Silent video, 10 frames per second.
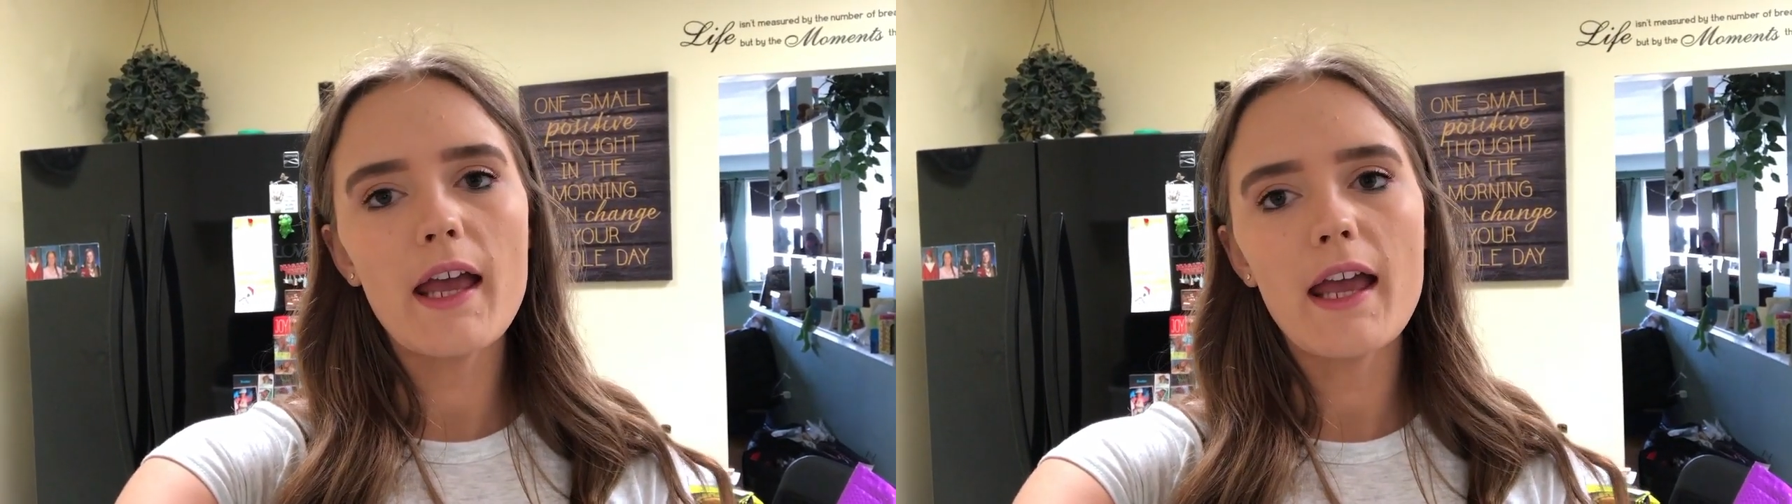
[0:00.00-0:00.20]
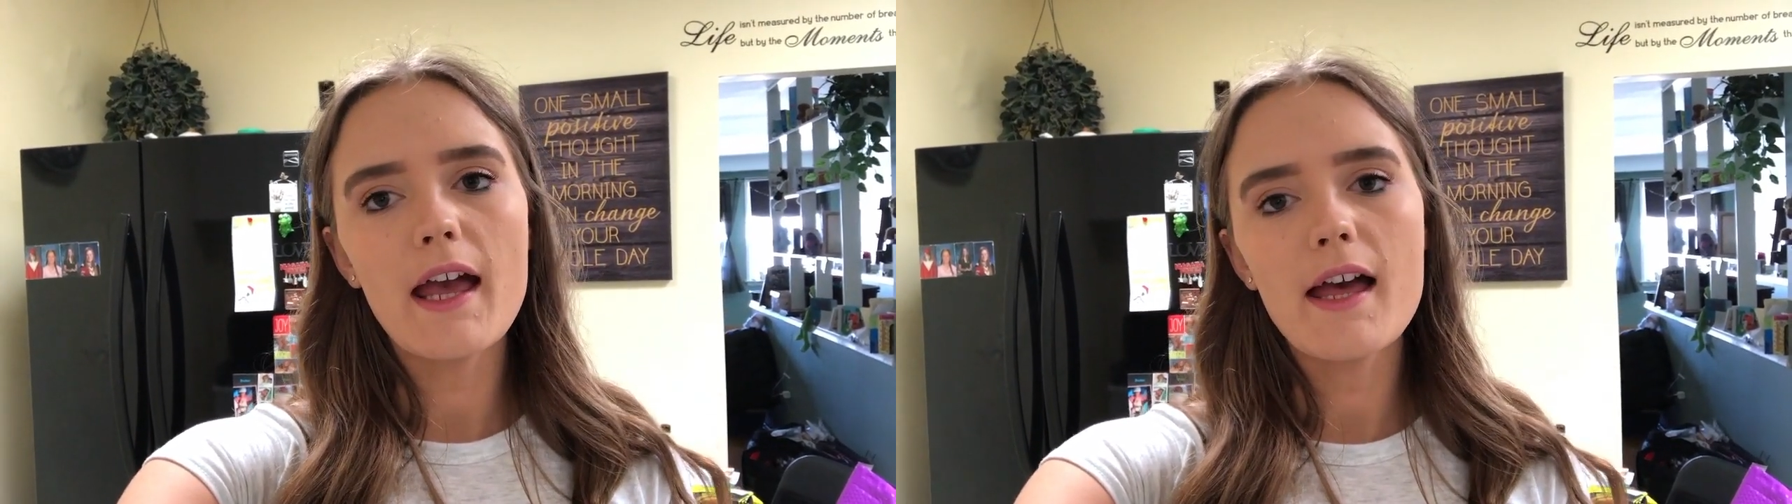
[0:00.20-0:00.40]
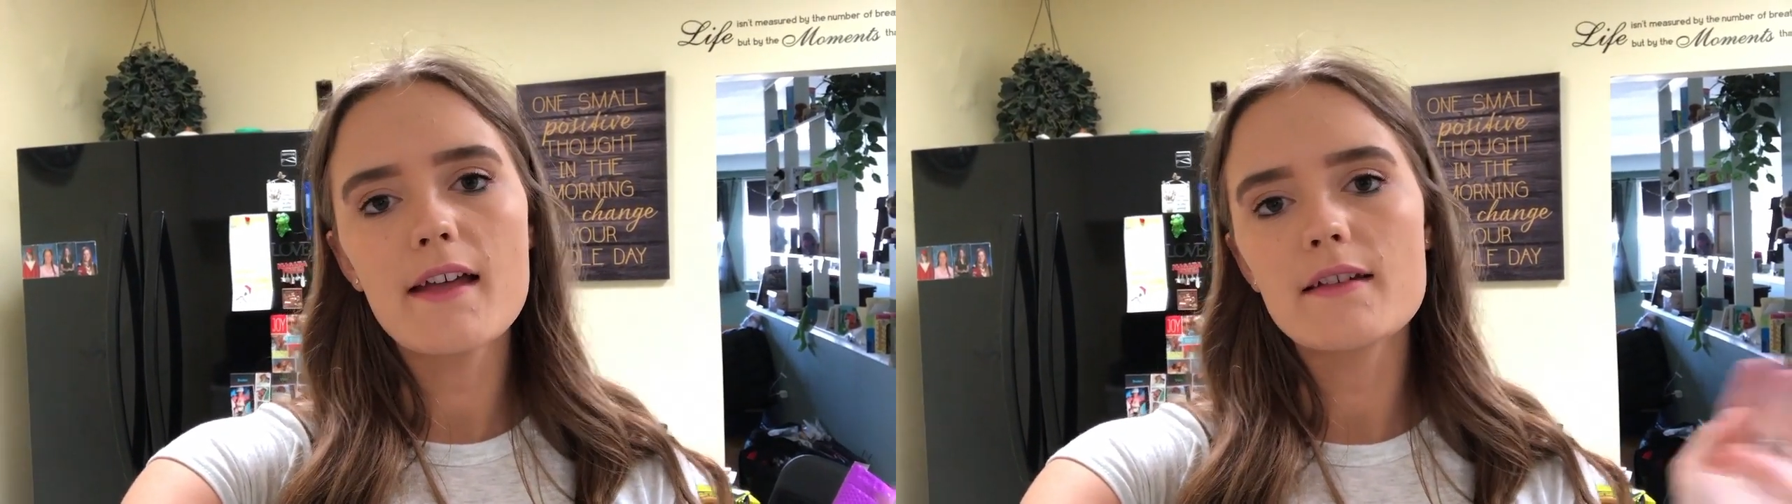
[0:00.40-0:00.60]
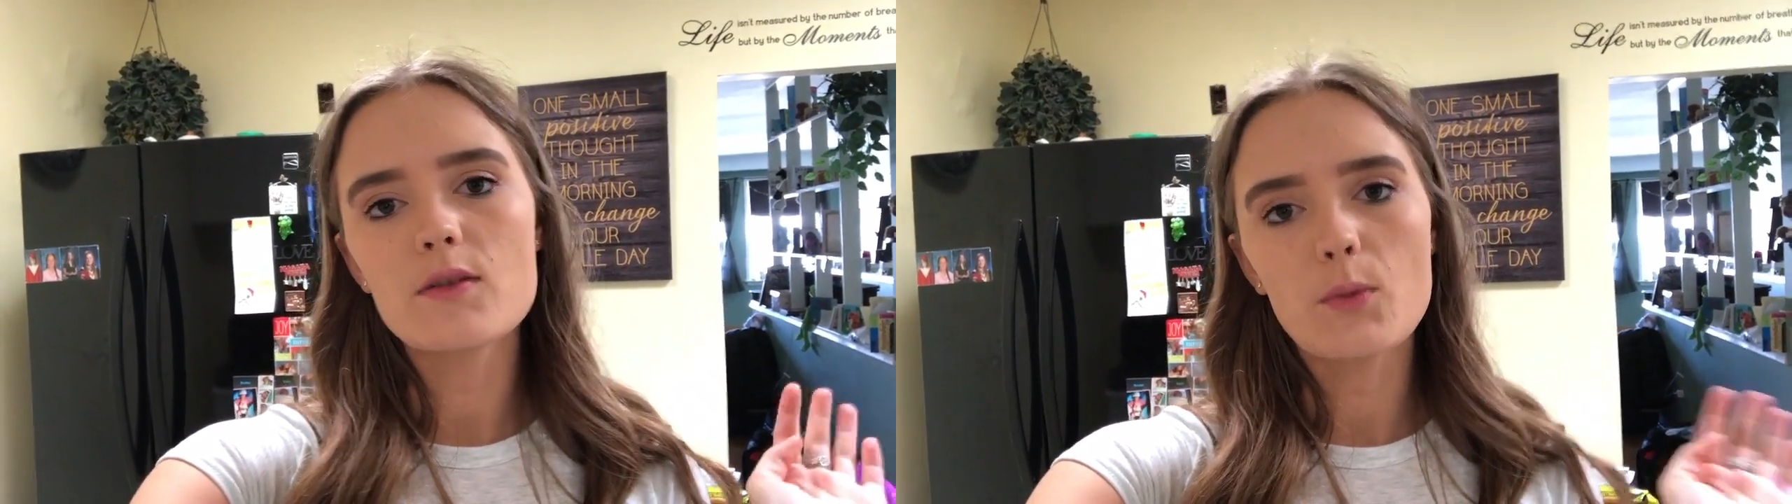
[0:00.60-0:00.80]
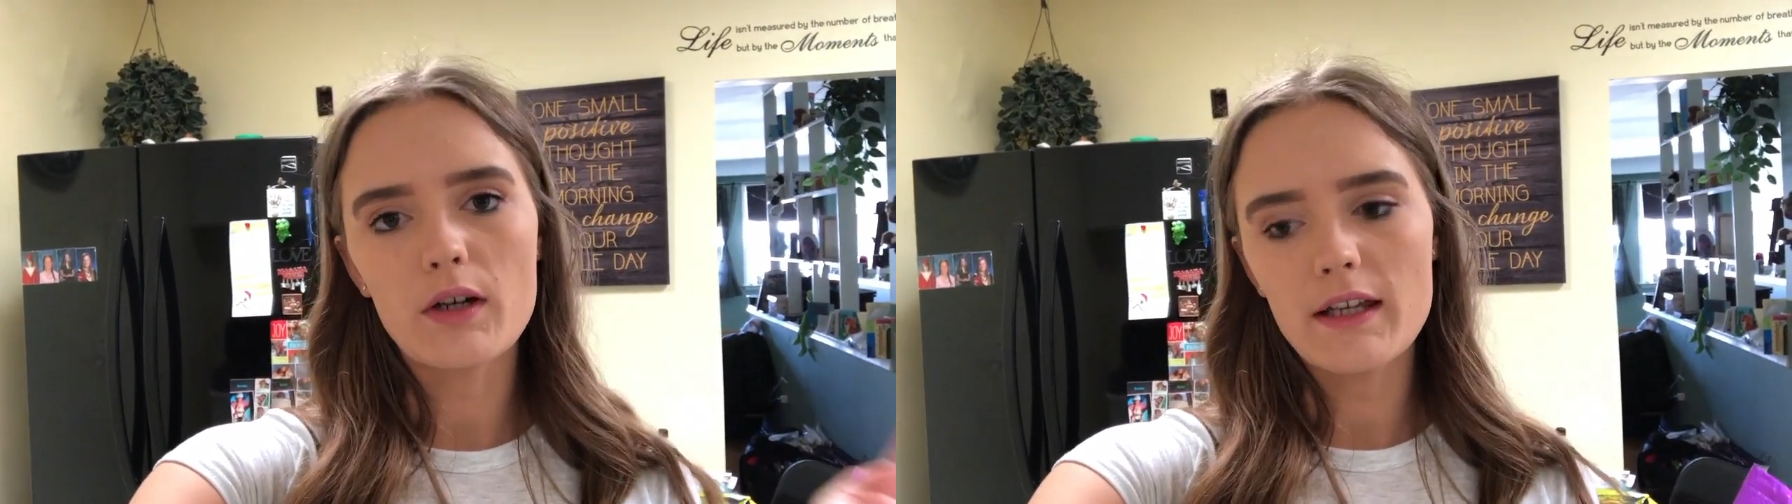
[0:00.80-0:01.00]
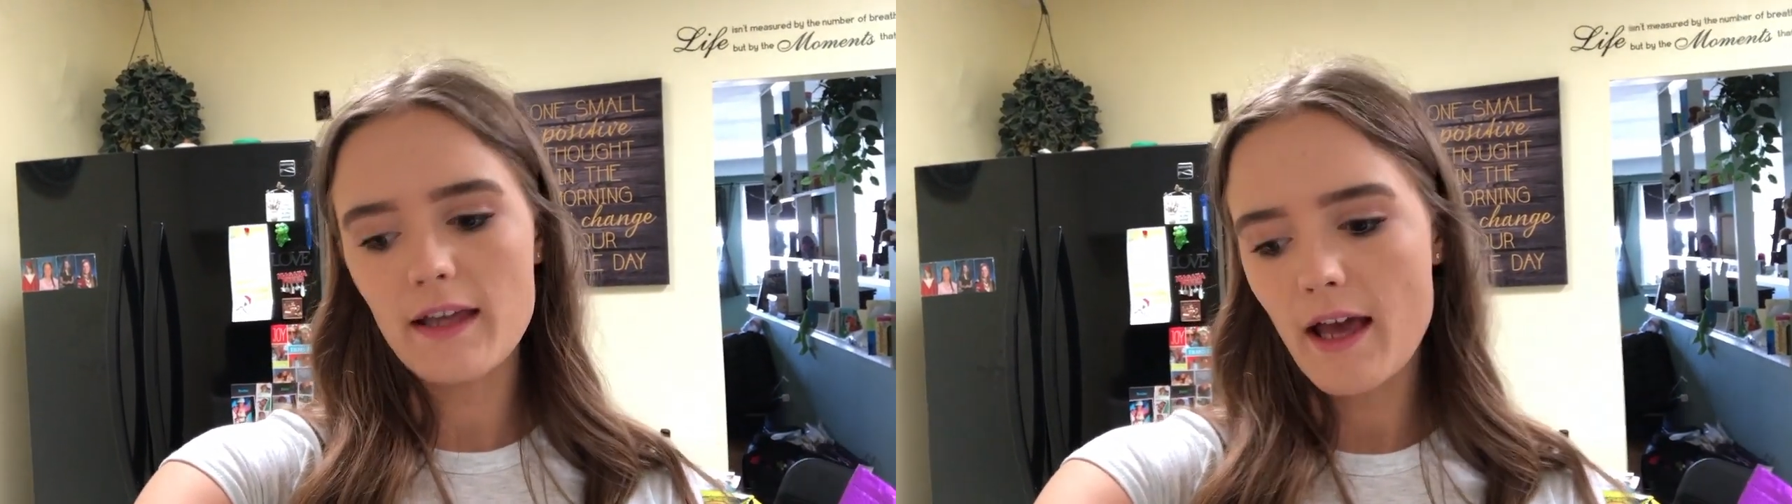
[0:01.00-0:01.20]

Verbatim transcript: and working